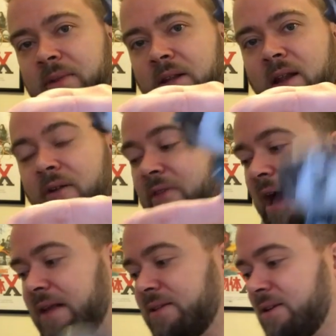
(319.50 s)
Love
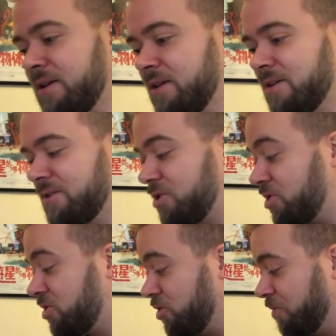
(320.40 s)
that.
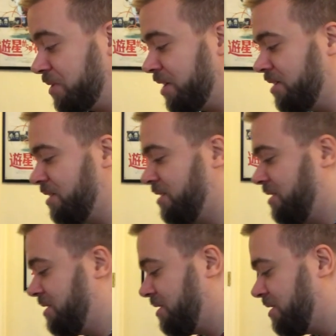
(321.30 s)
Suit.
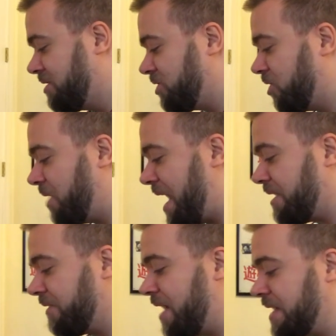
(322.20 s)
So
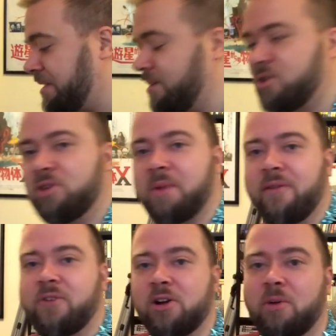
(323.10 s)
adding that to
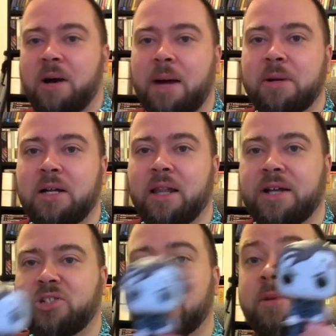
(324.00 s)
my Funko Pop
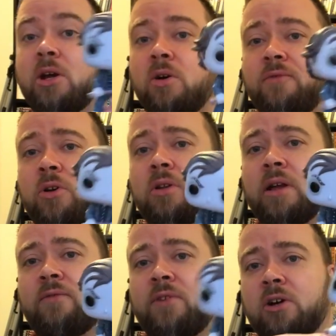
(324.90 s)
collection. Let me know if you
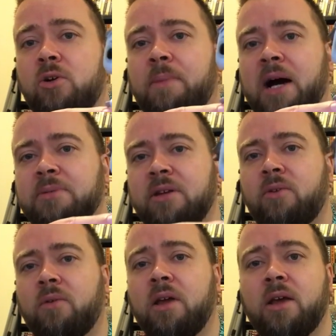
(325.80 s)
collect Funko Pops,
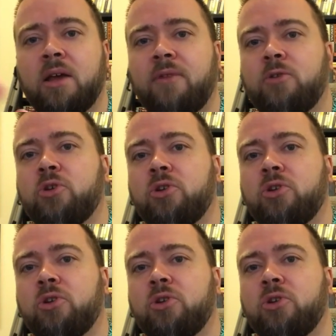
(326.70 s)
and if you